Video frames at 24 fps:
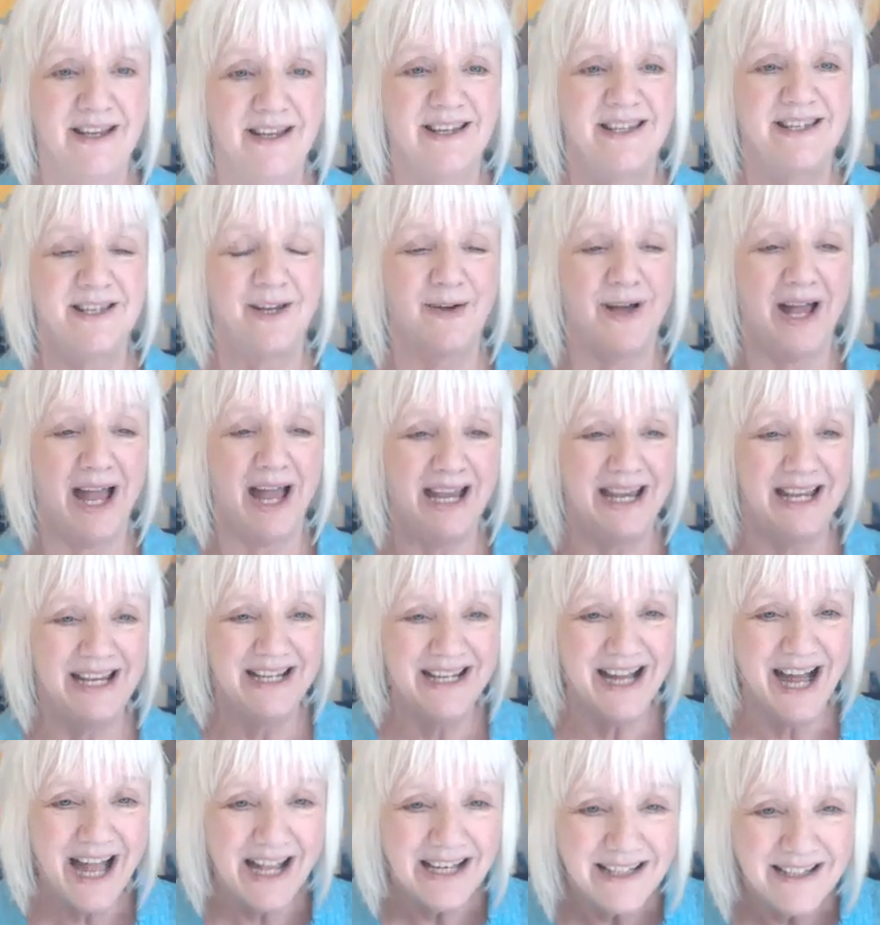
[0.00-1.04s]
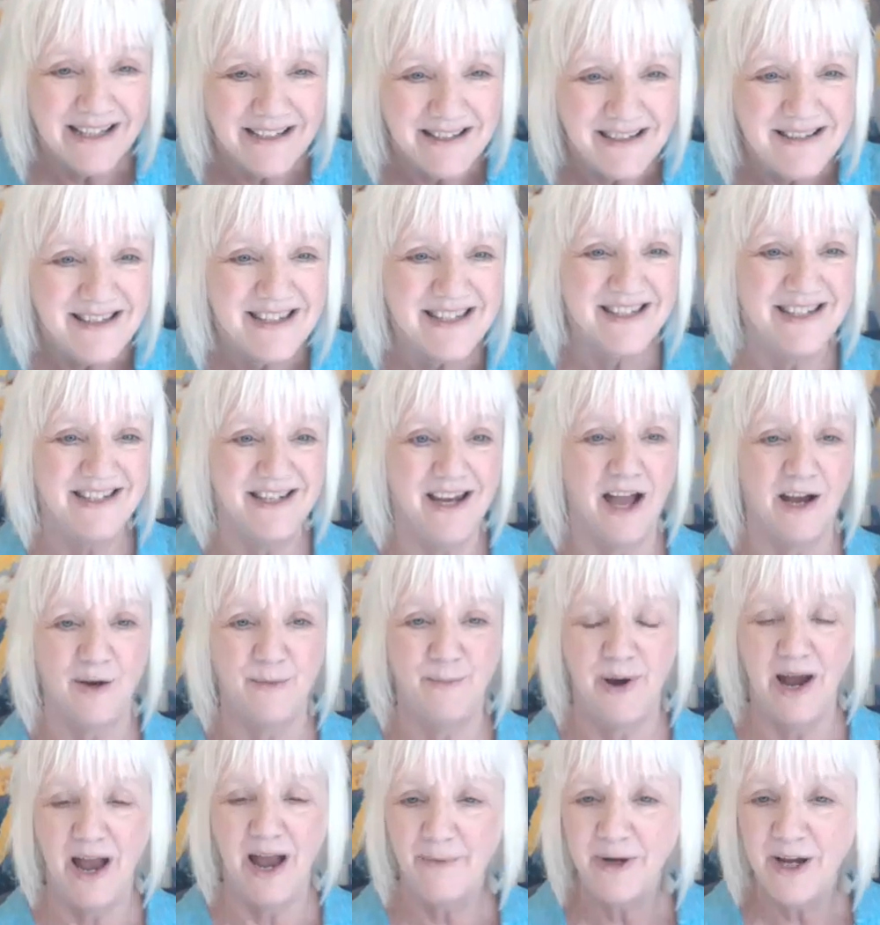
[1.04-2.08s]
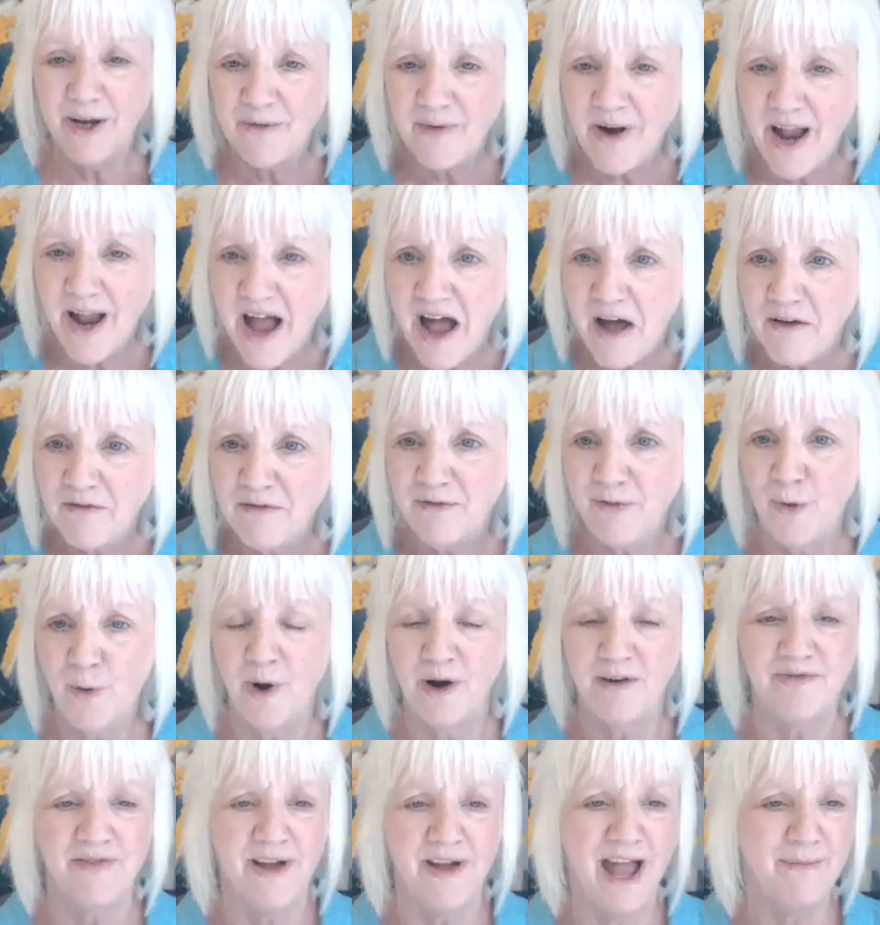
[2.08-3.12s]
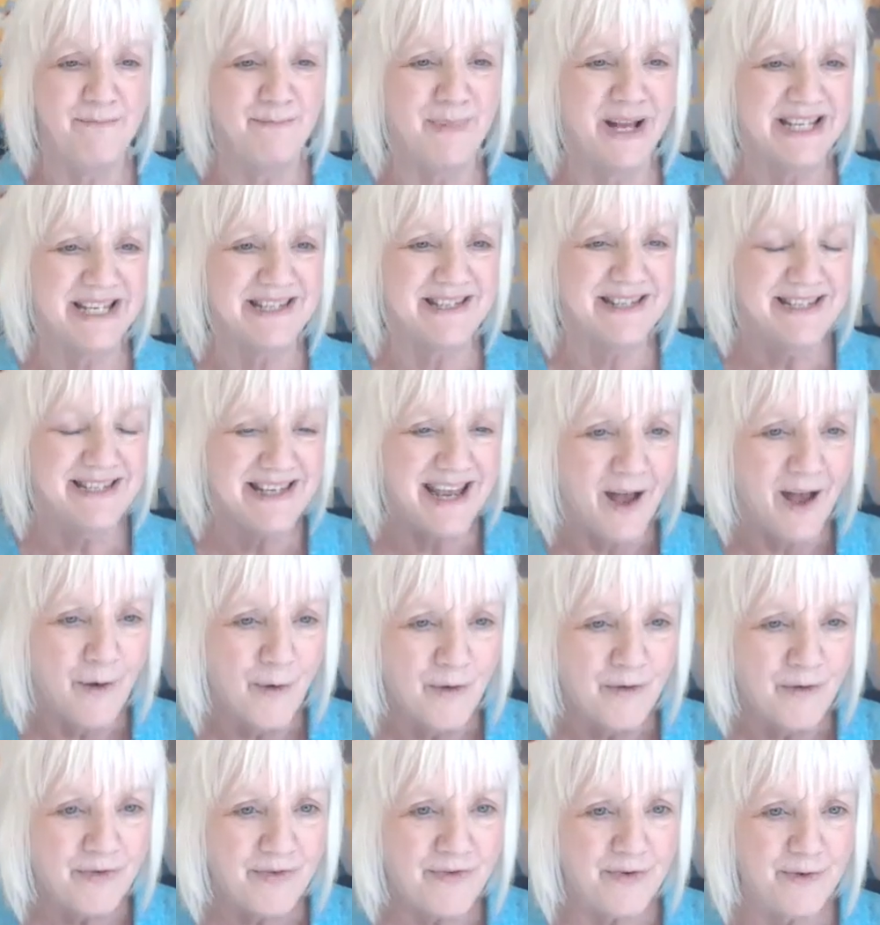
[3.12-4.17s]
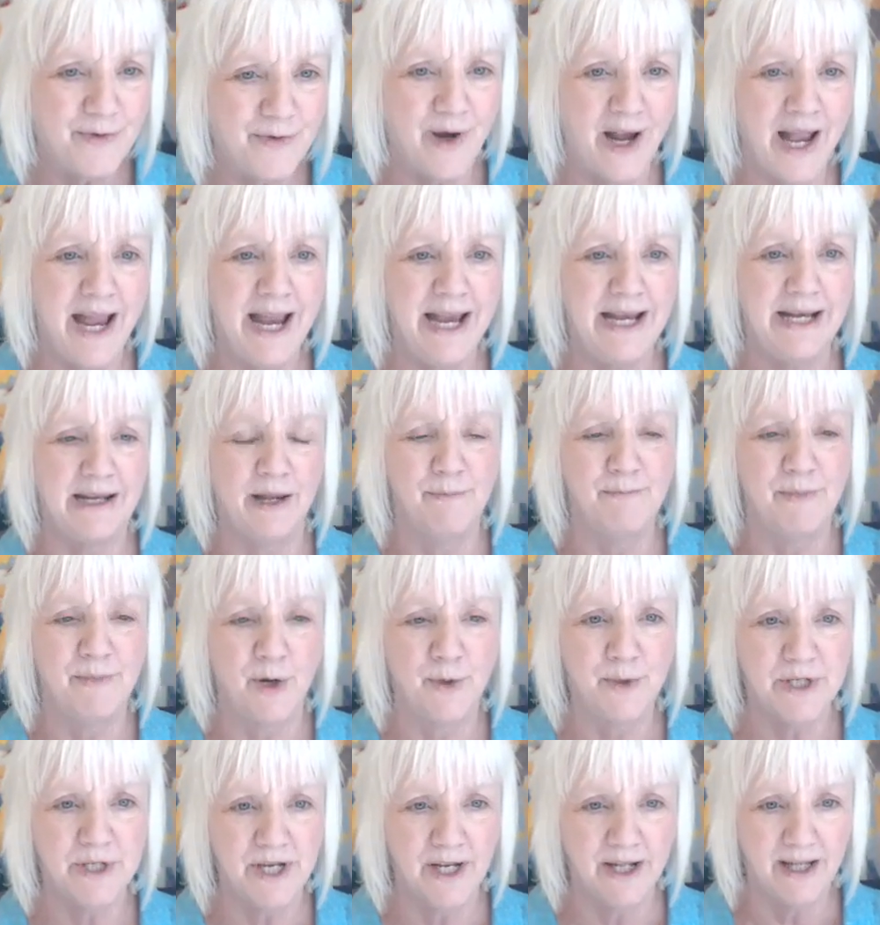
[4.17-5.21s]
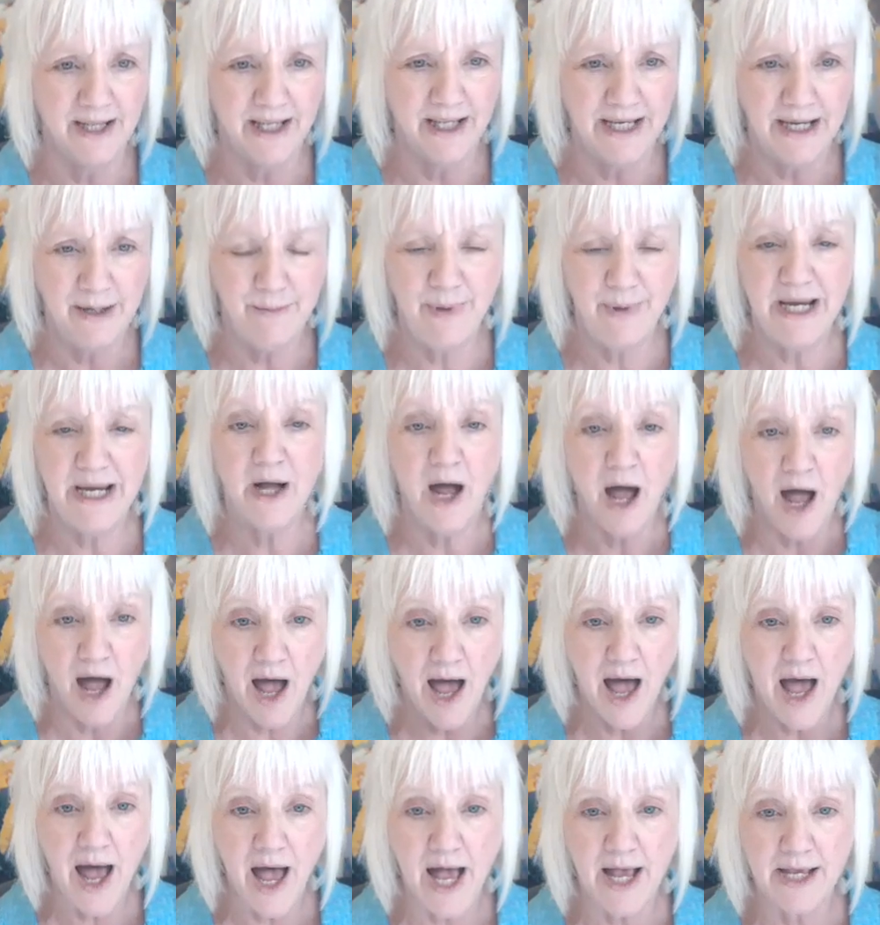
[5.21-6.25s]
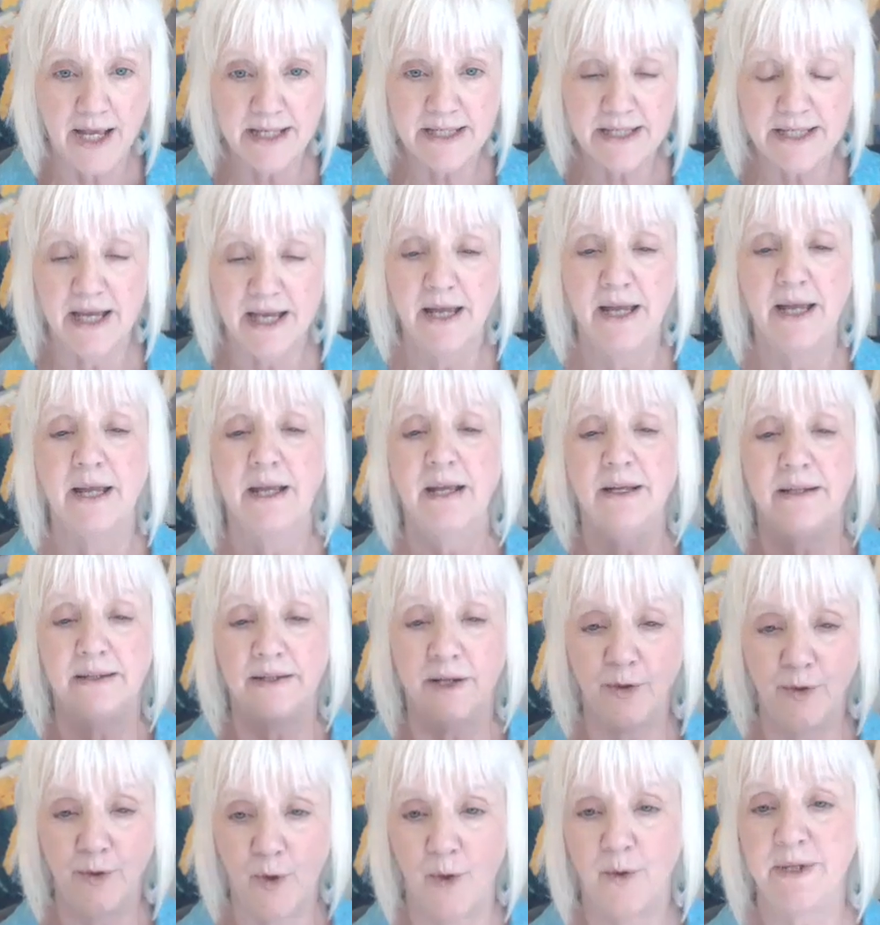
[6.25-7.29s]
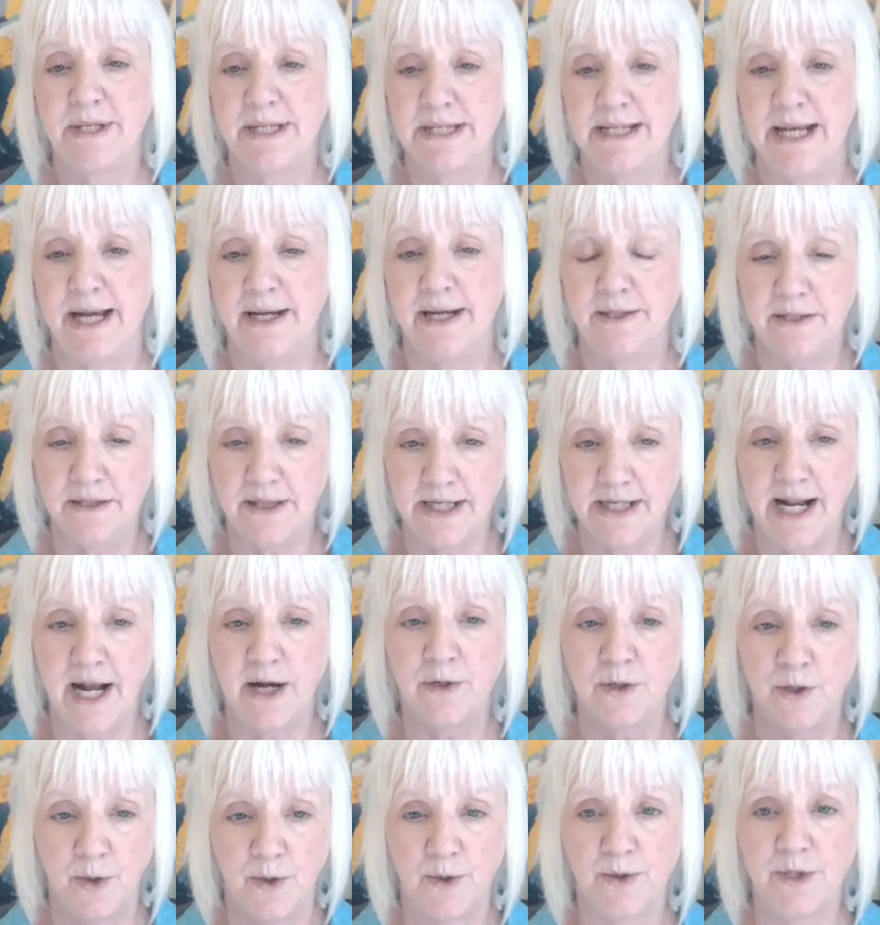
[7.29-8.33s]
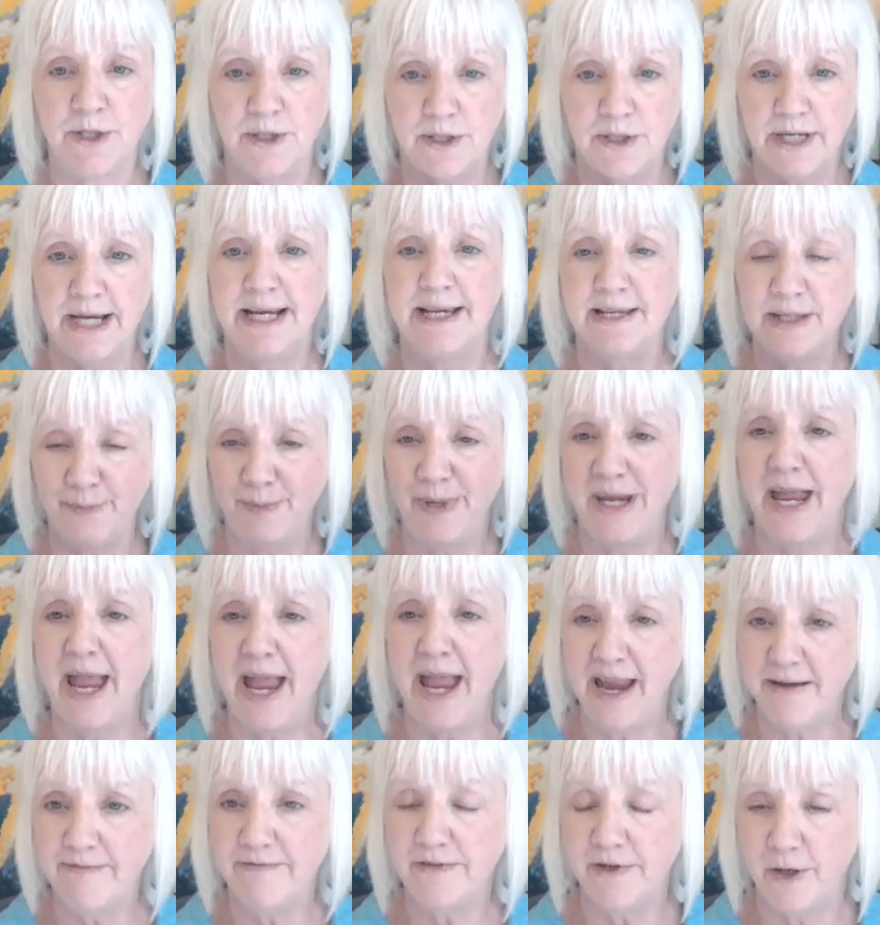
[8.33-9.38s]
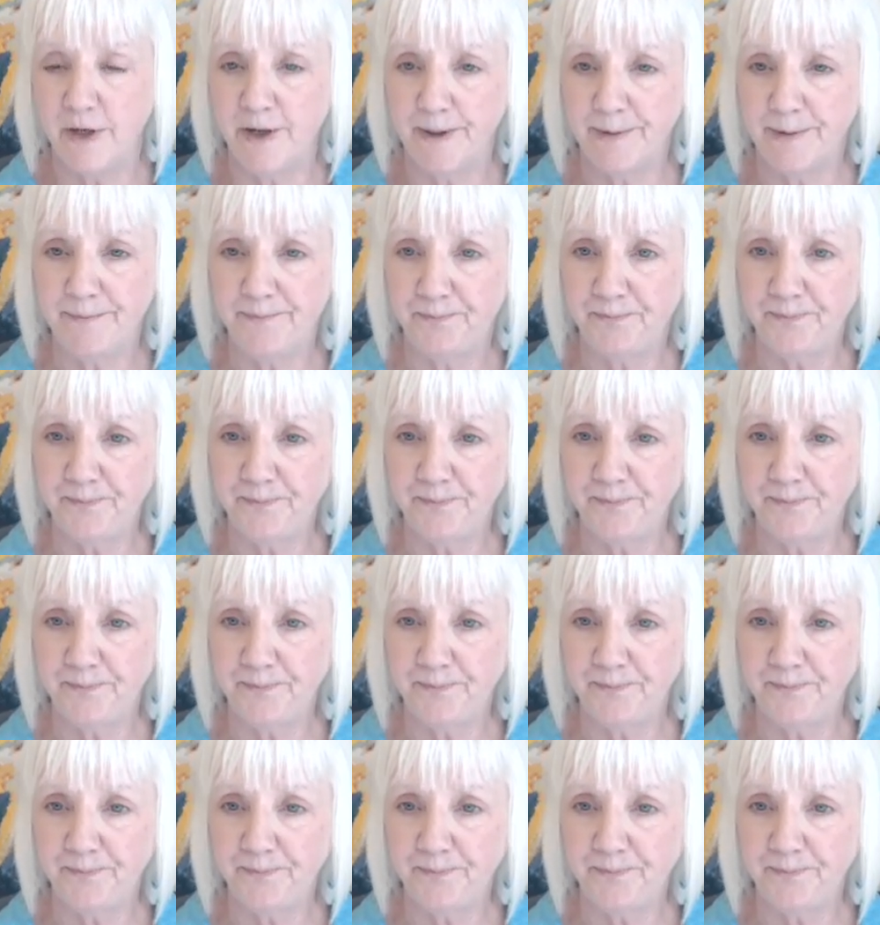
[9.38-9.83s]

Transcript: So I had gotten stuck probably around 4 or 5 myself, right, emotionally, because the gold standard in our culture is behavior.